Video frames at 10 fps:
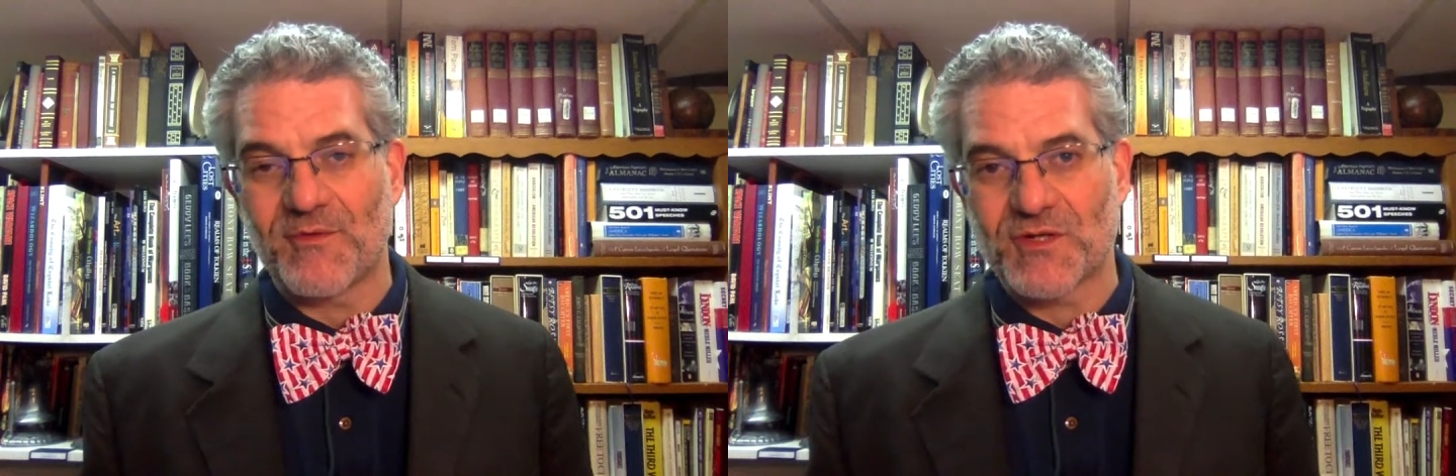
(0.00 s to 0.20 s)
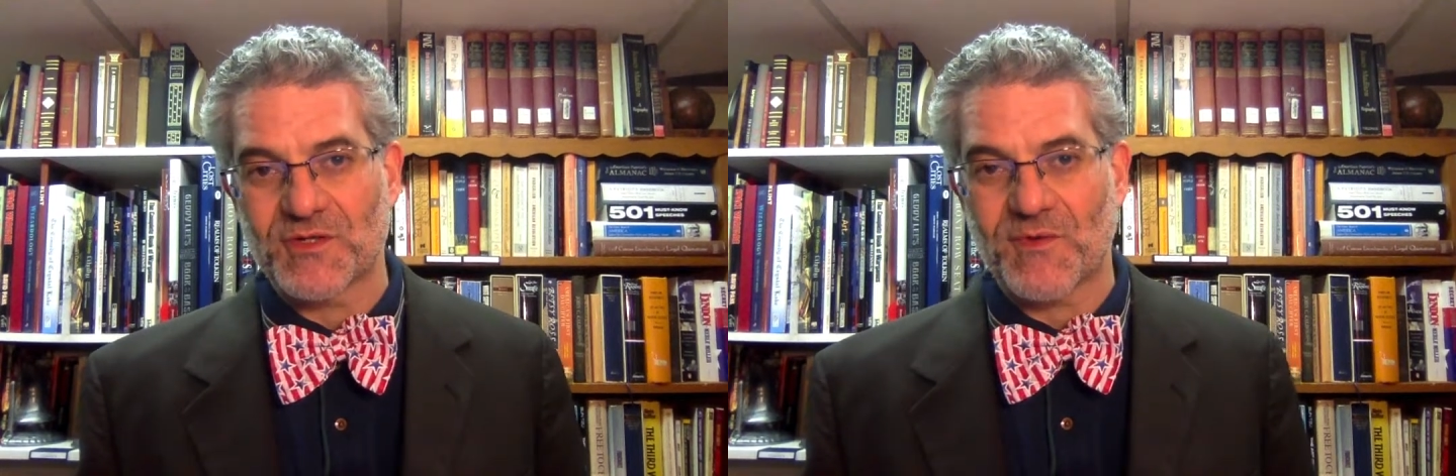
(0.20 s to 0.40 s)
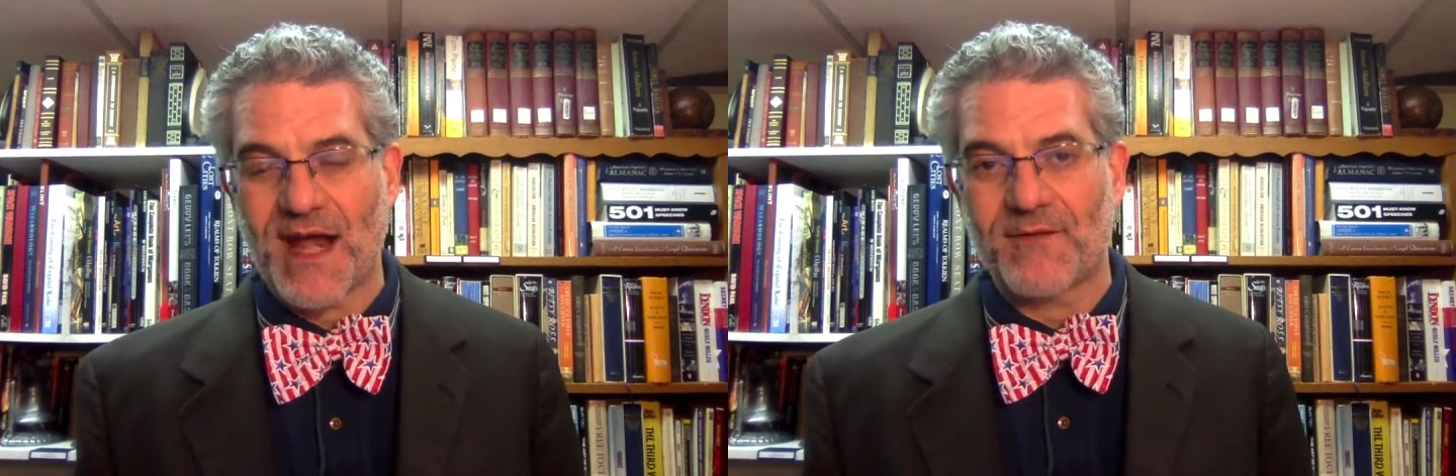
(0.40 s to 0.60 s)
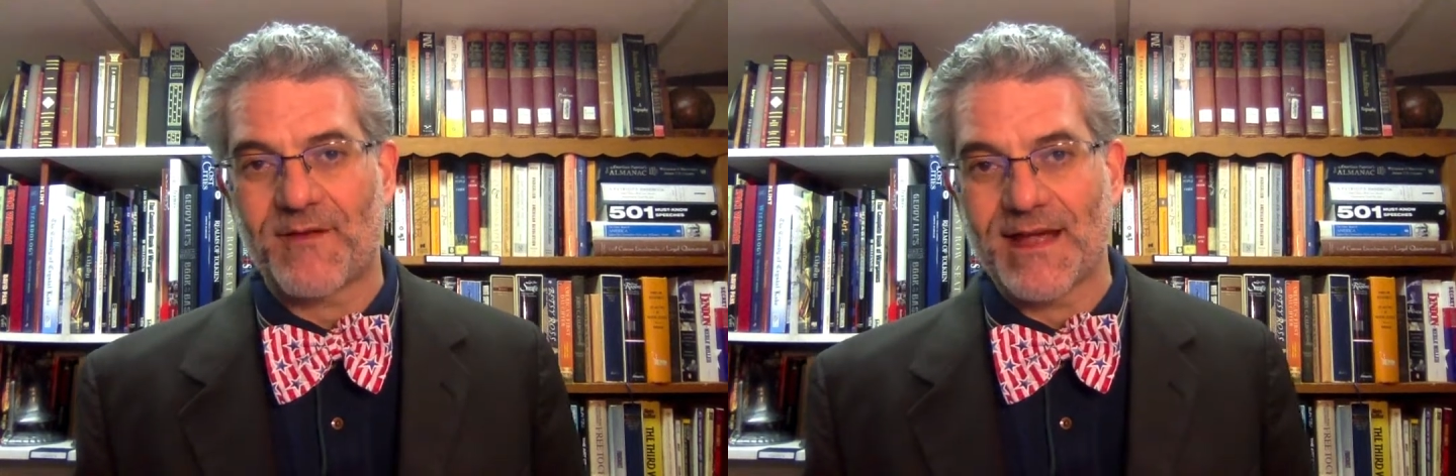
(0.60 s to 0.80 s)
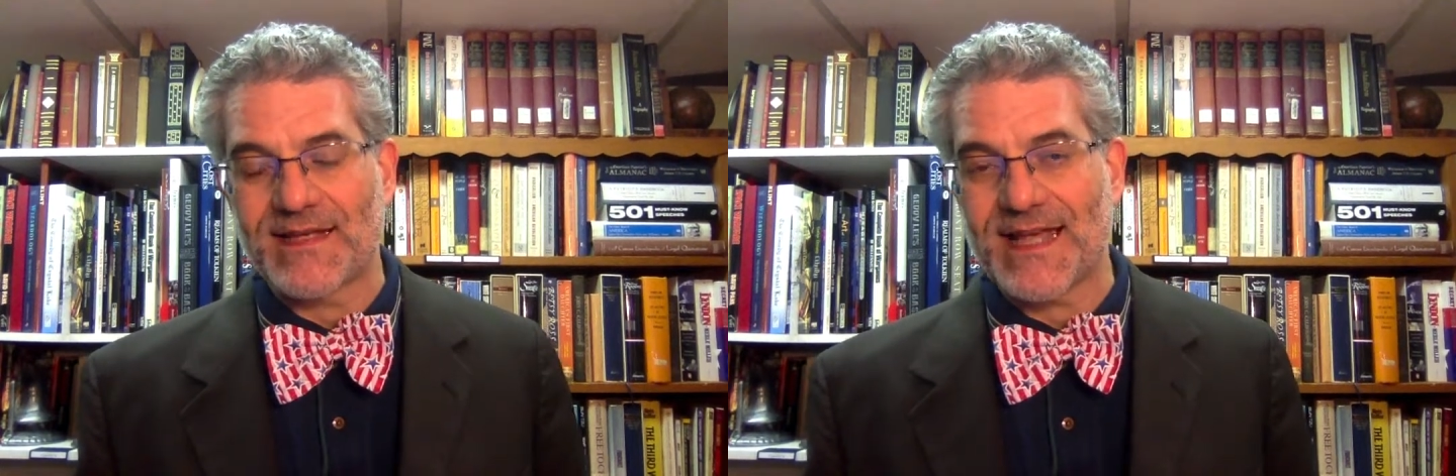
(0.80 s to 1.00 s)
which was
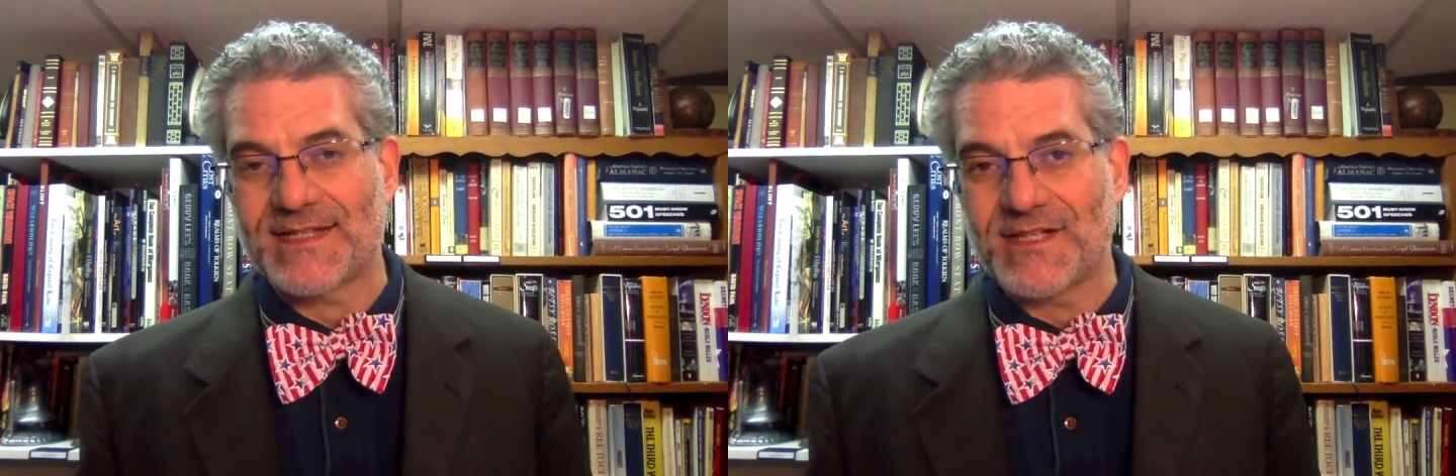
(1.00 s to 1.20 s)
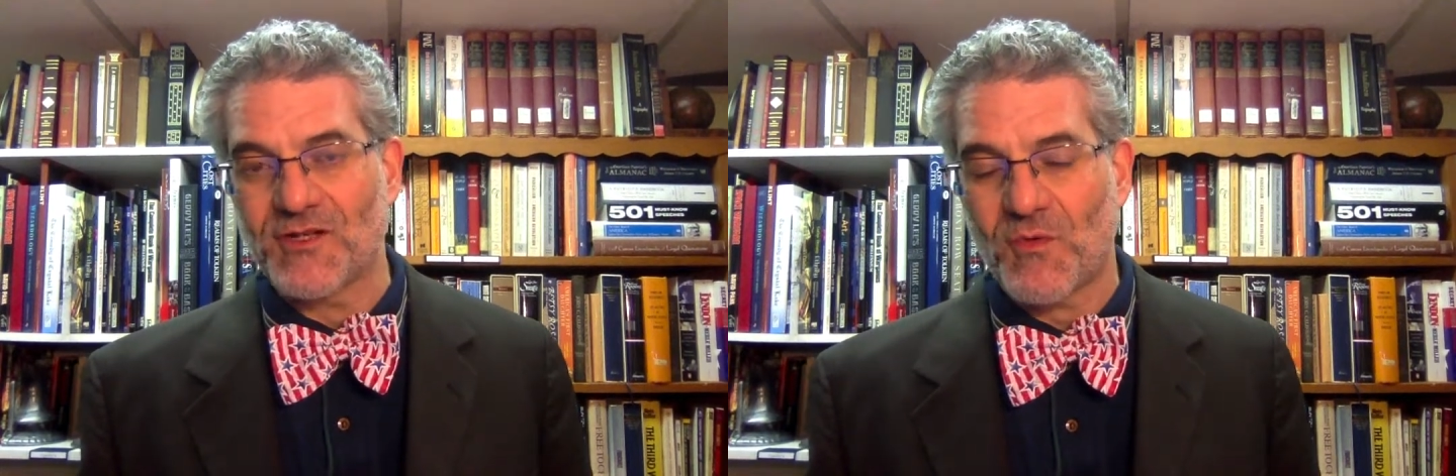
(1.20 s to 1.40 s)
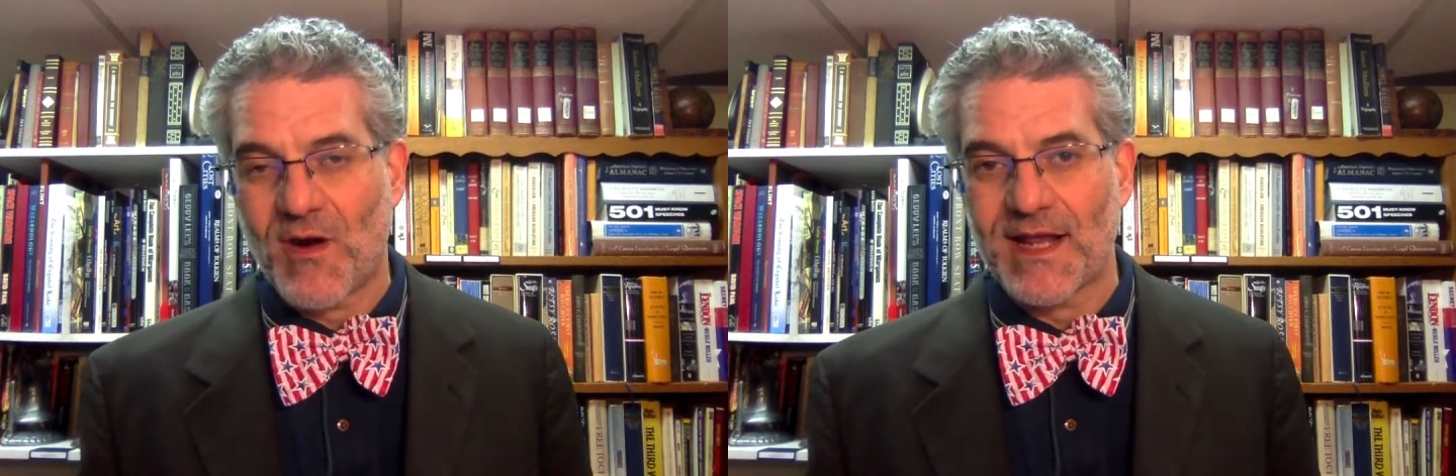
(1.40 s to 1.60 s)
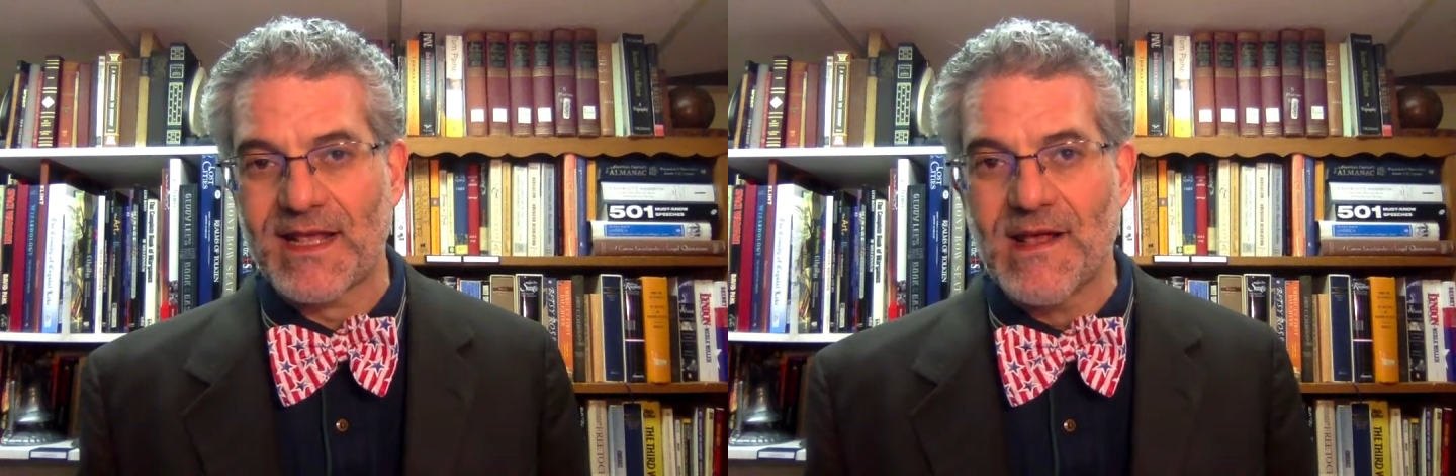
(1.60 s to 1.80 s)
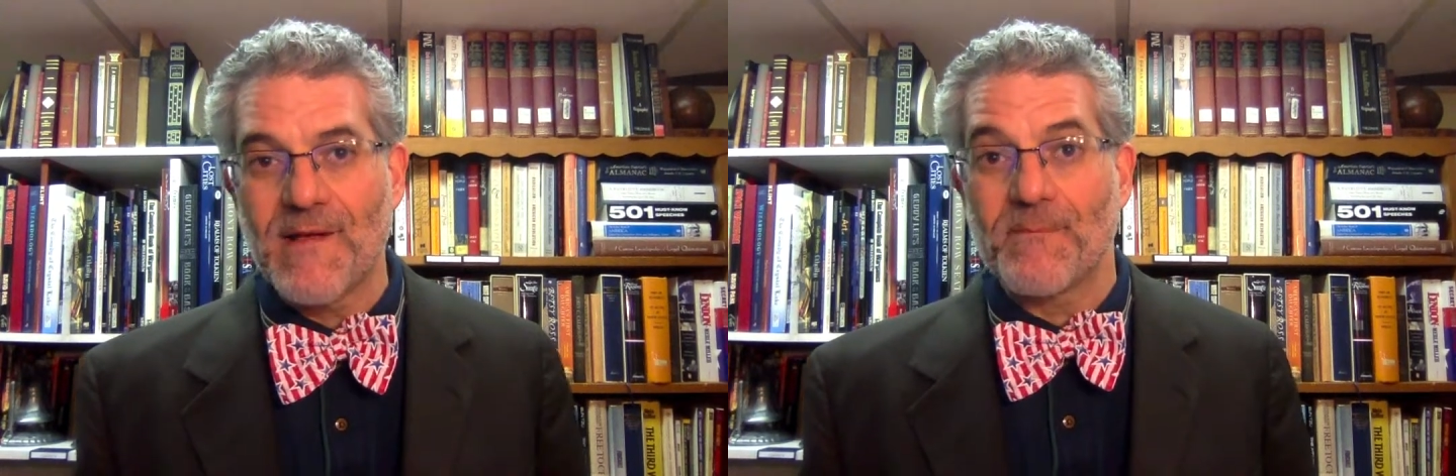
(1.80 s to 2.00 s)
ratified in 1920.